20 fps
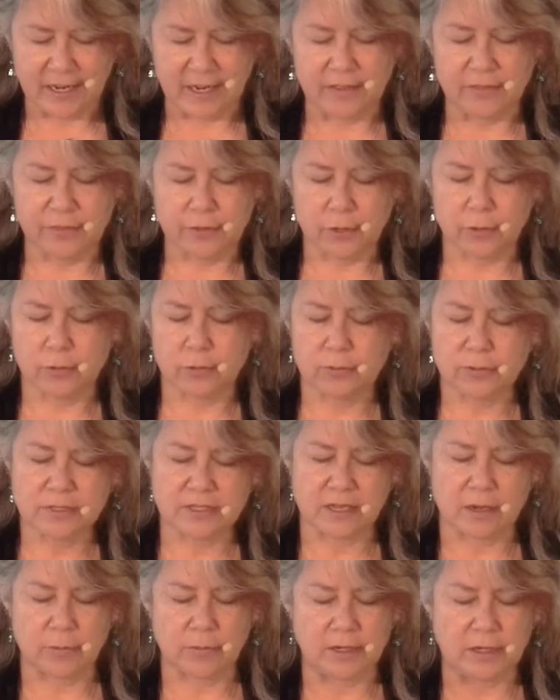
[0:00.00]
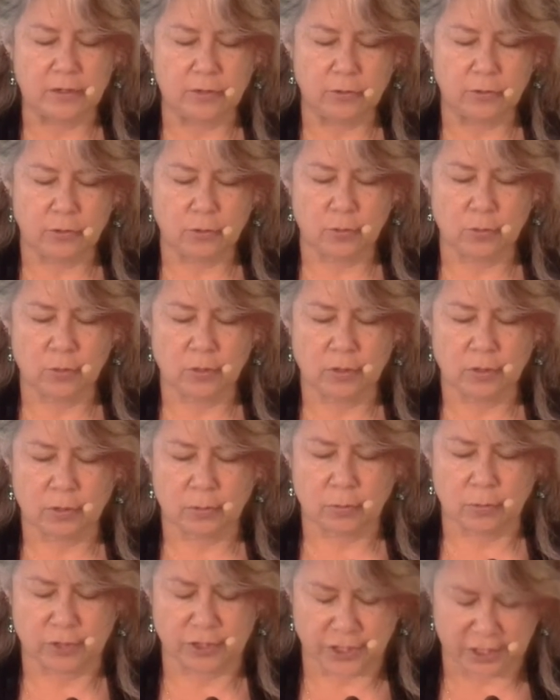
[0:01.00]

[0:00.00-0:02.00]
and those that we knew were